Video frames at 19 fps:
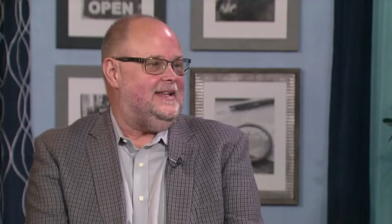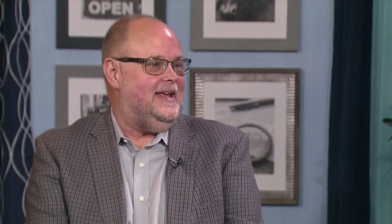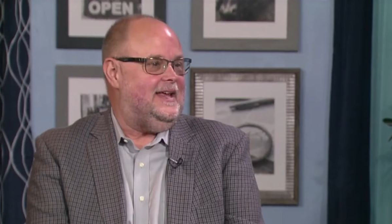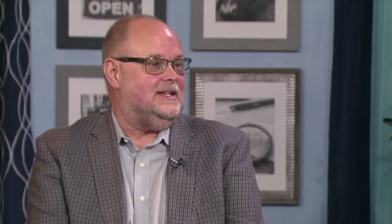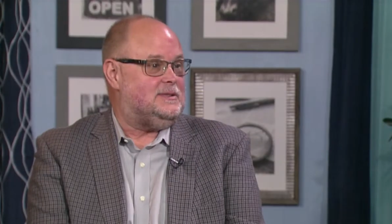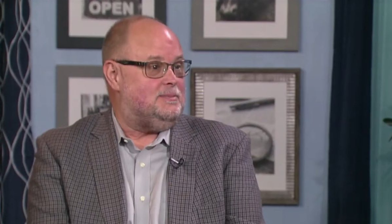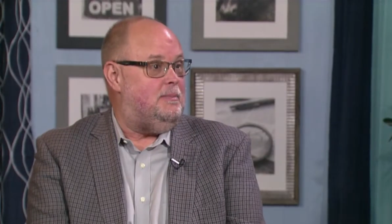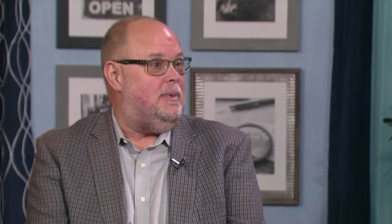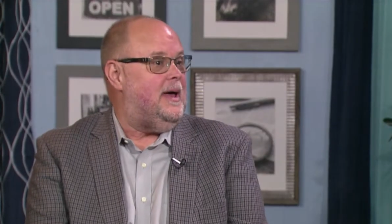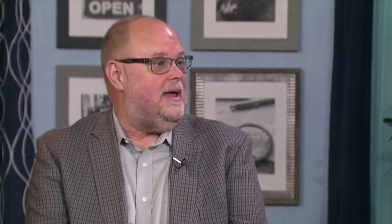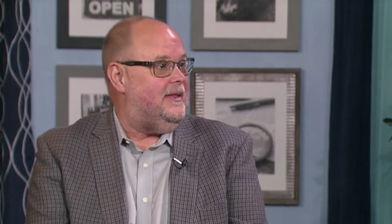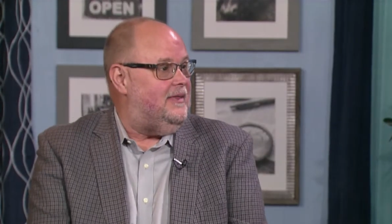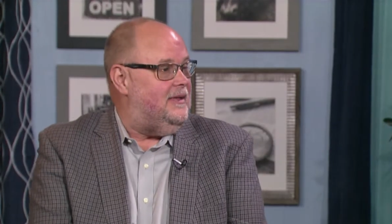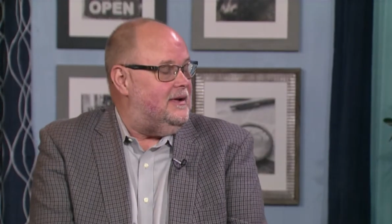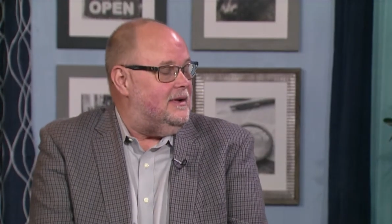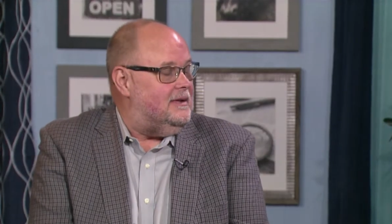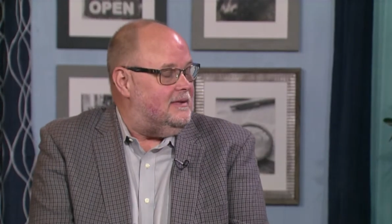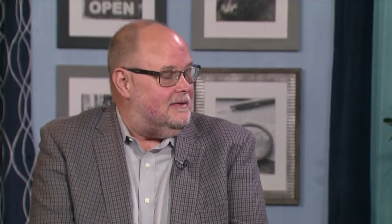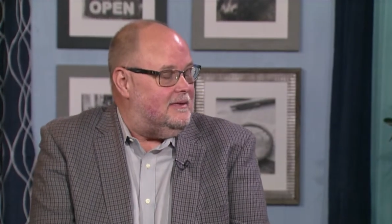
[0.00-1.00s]
it's better.
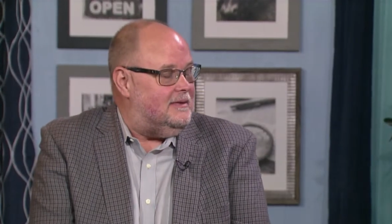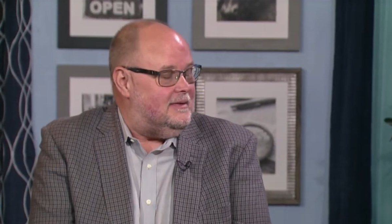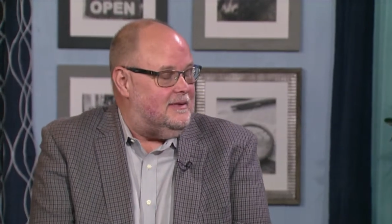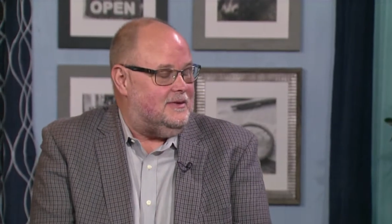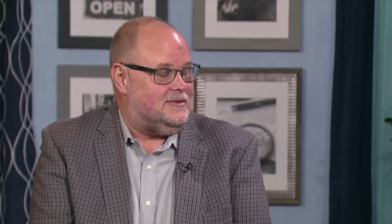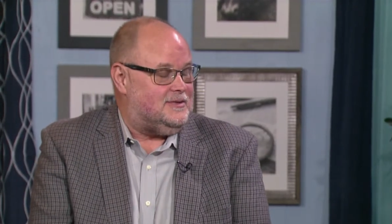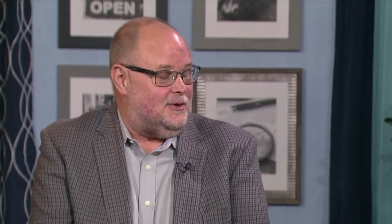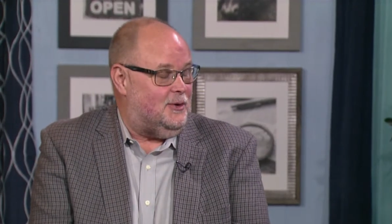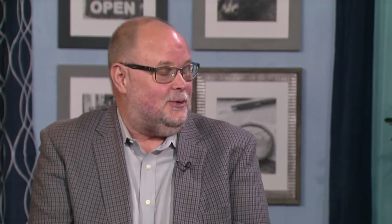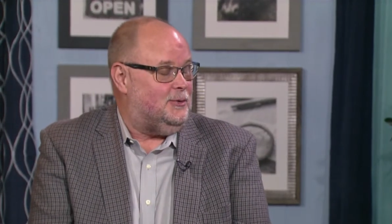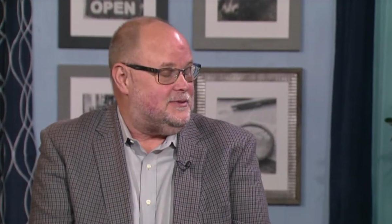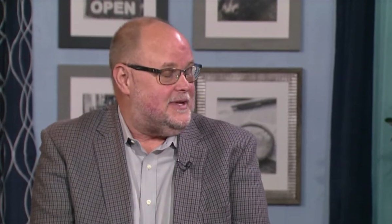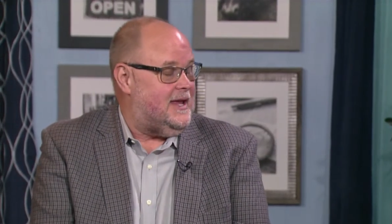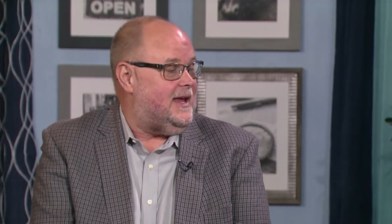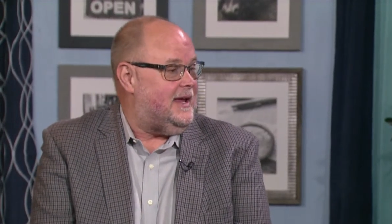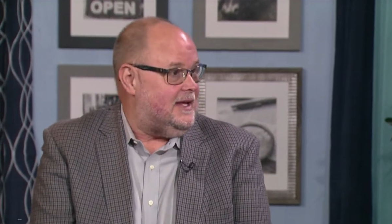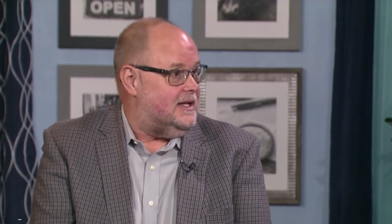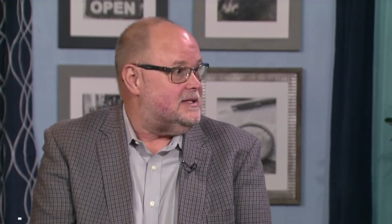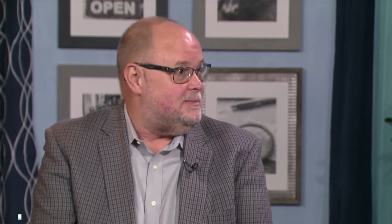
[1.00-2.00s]
There, there's an old
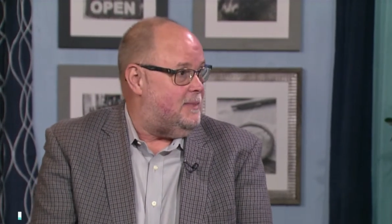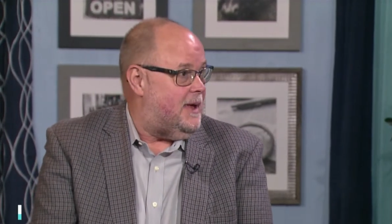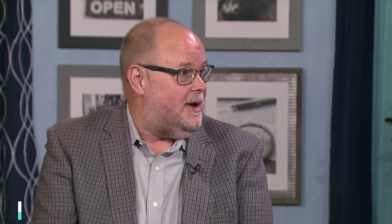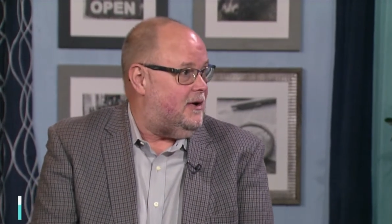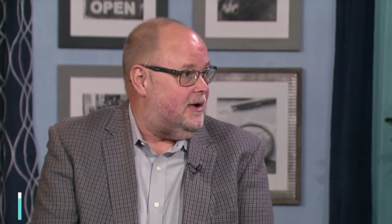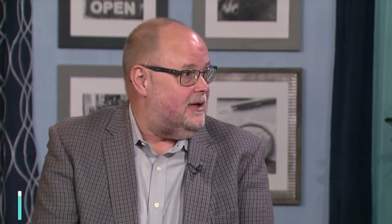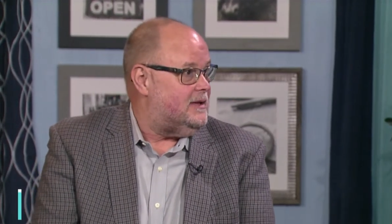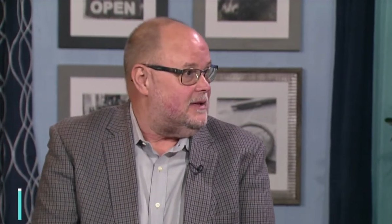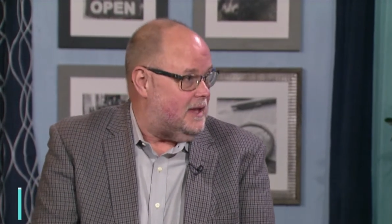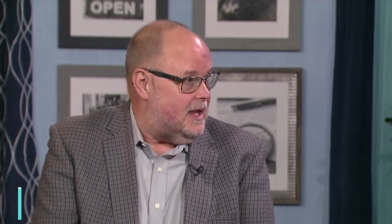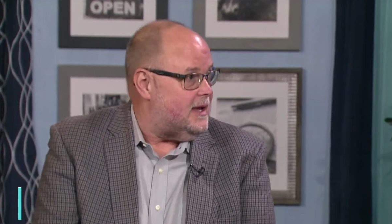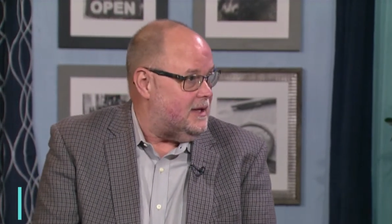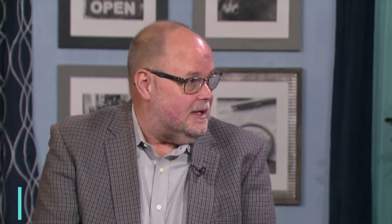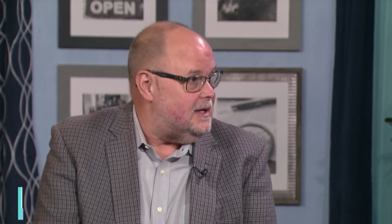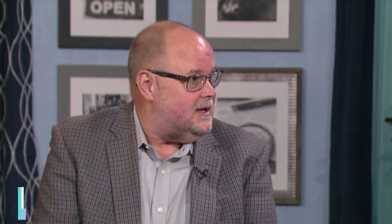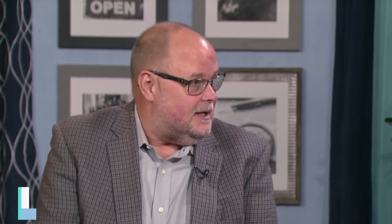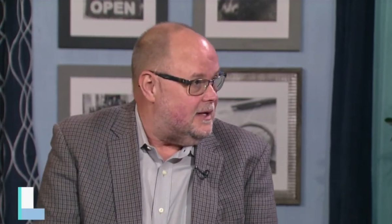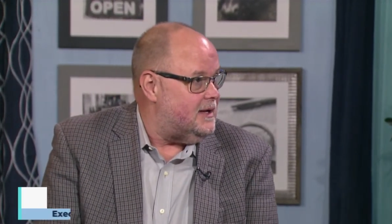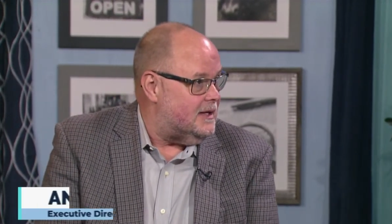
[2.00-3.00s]
saying, it's better at the lake, and
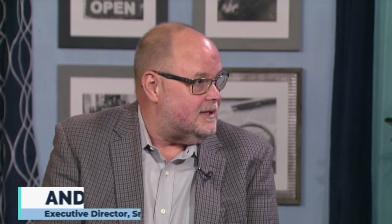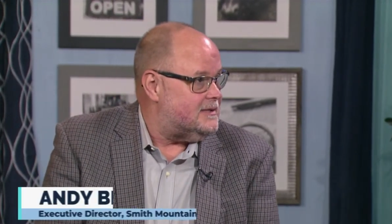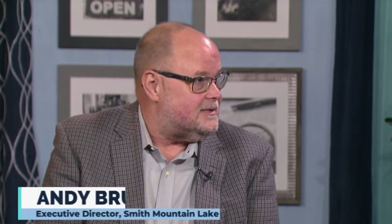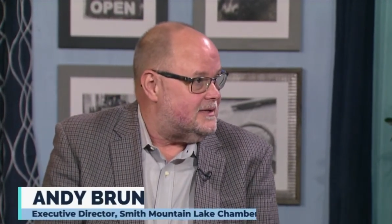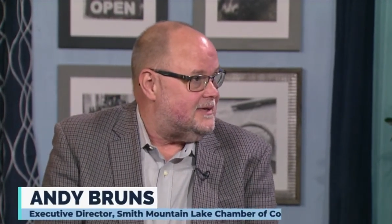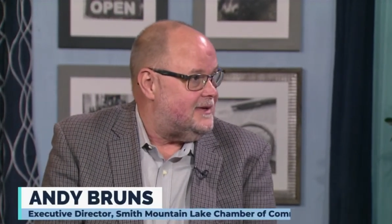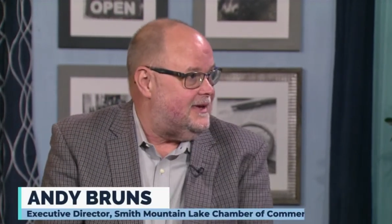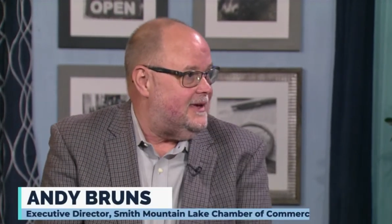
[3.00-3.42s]
it is.